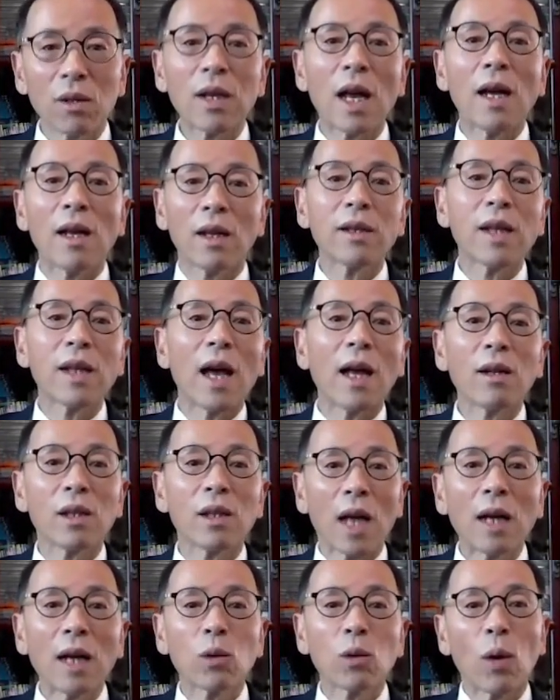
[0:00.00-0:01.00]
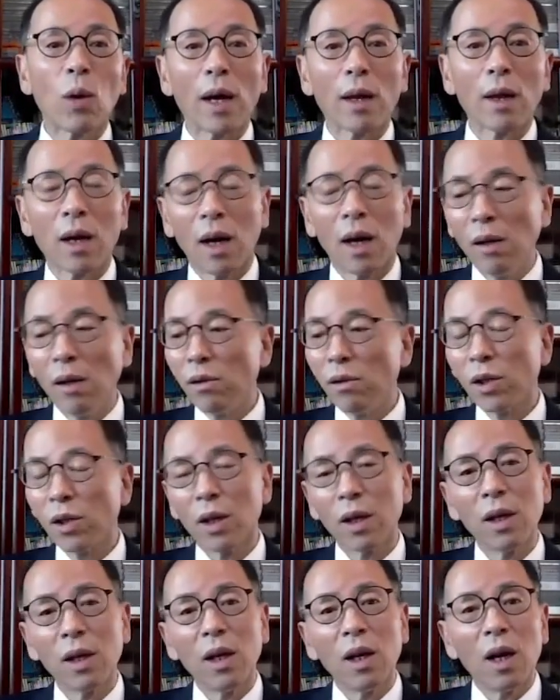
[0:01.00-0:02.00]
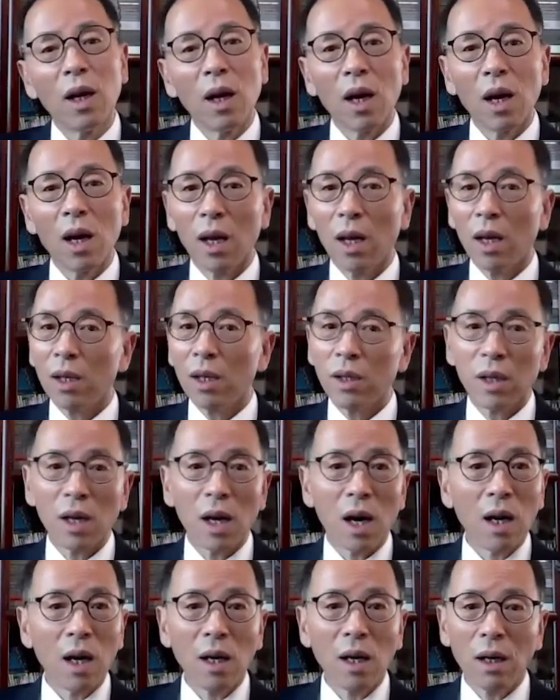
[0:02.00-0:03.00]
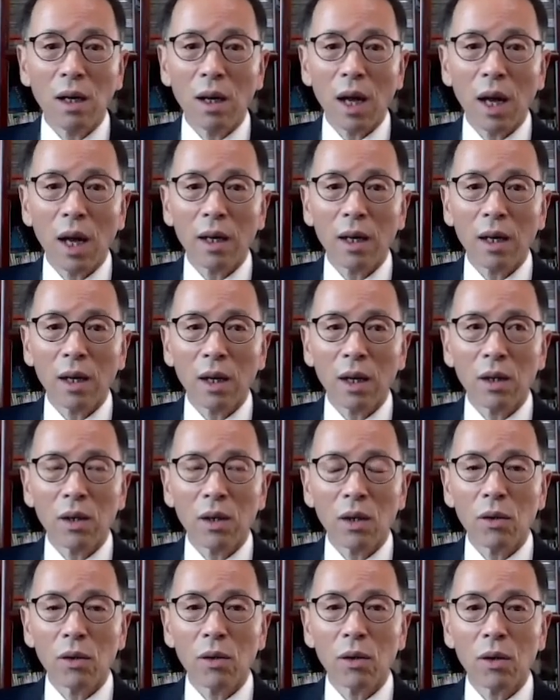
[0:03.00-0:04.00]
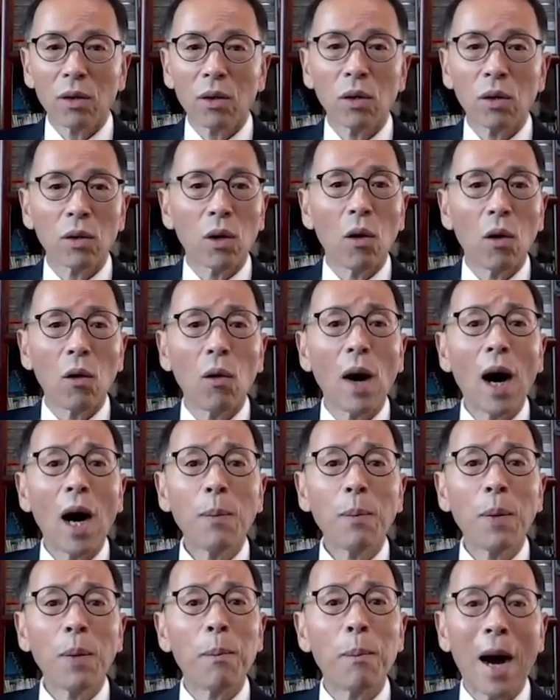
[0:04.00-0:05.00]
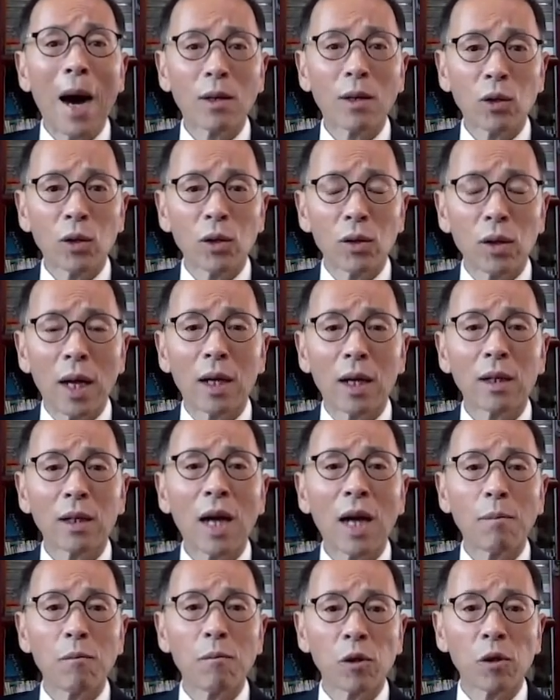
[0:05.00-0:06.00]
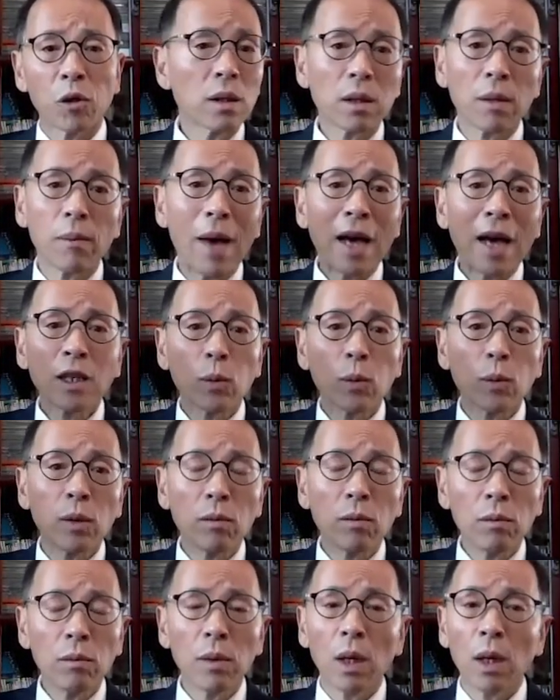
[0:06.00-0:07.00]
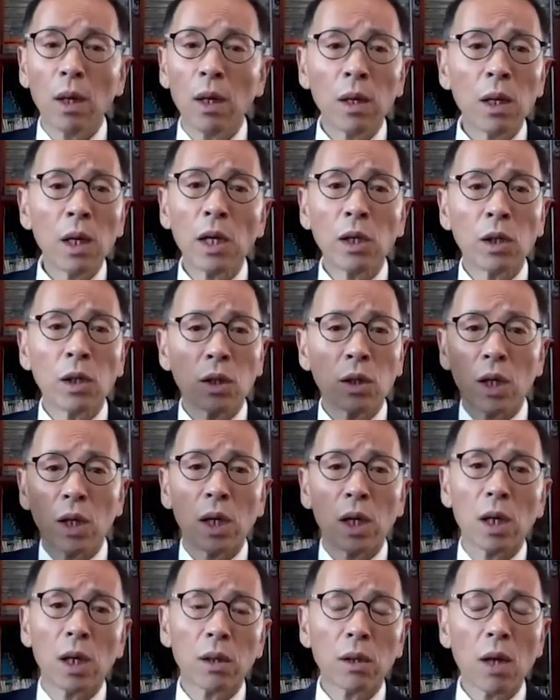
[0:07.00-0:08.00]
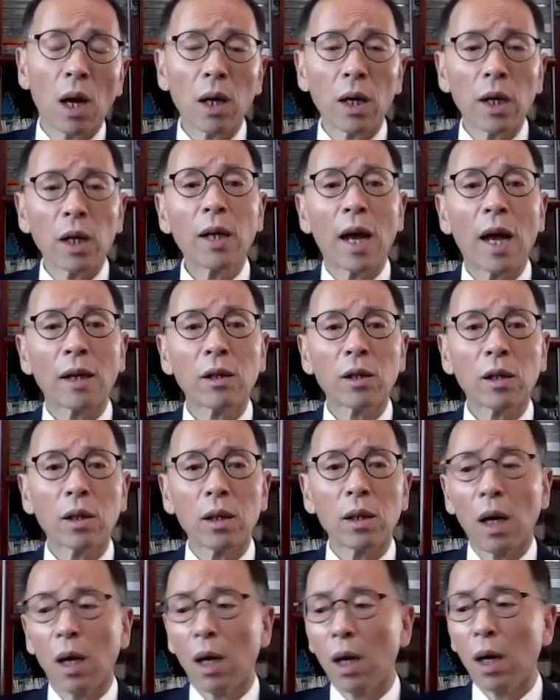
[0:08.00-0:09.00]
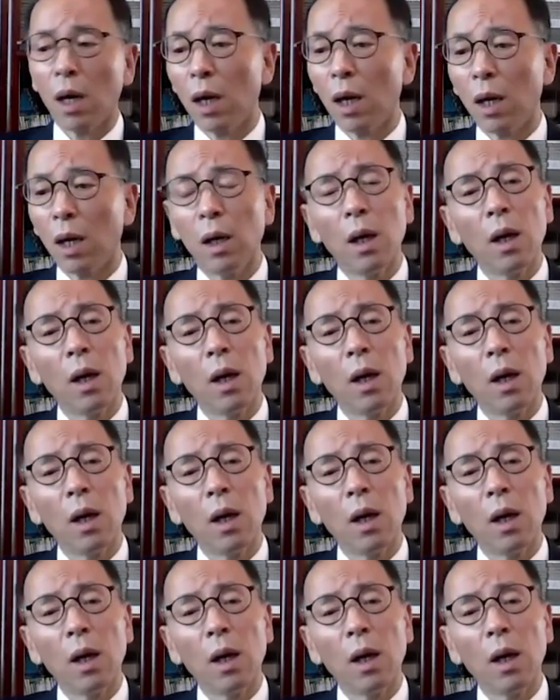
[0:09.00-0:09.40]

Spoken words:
So that is why the currency is unlikely to go up much anytime soon. The maximum is the dollar index